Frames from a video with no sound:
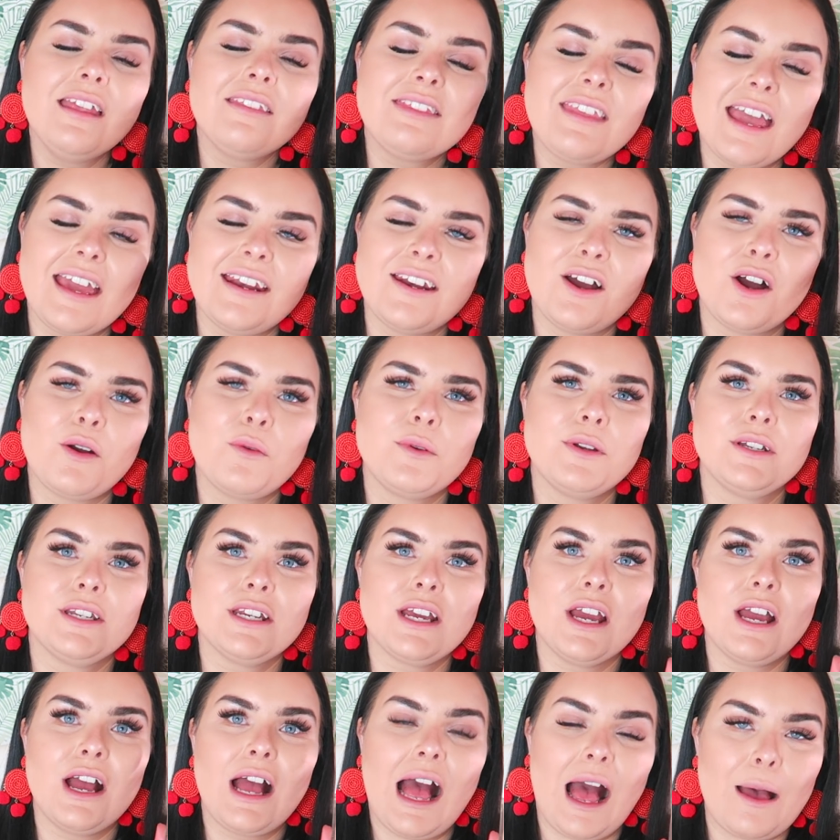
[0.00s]
then I would
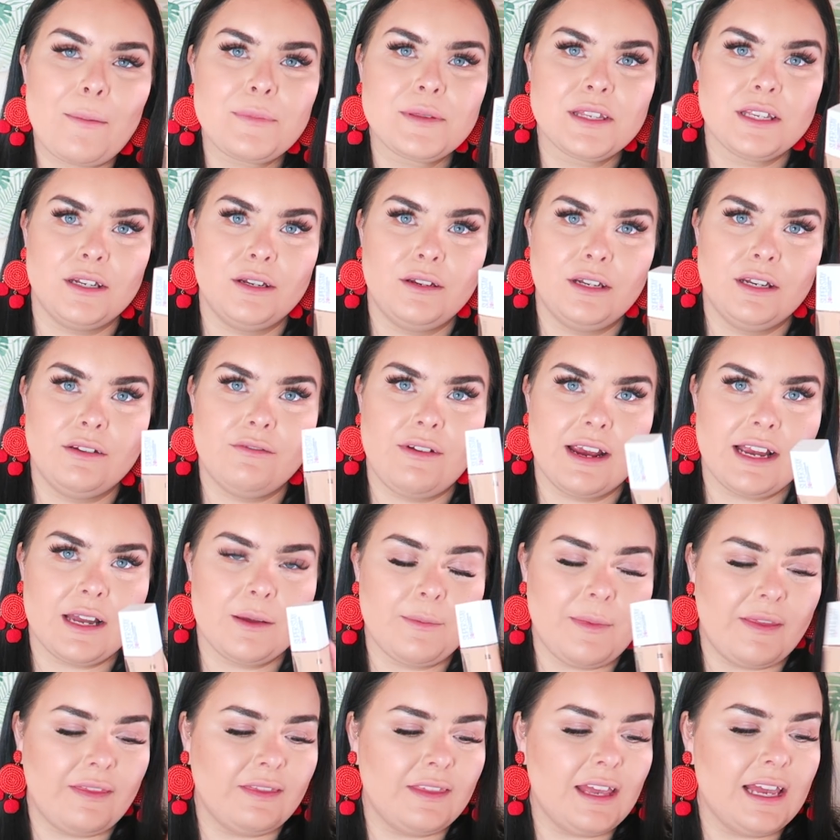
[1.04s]
absolutely
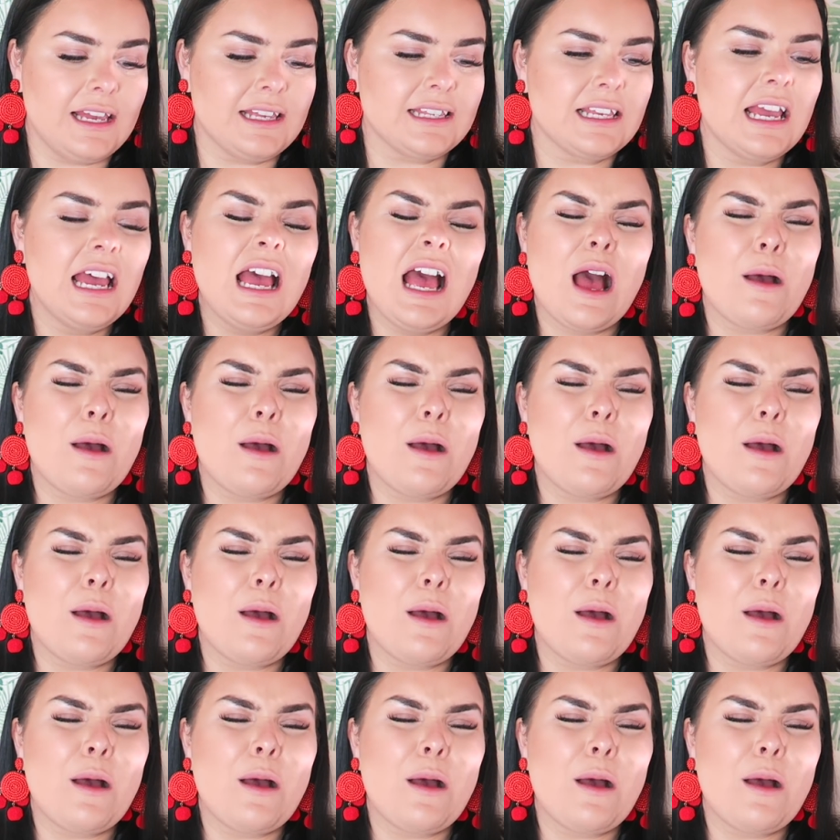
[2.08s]
recommend this.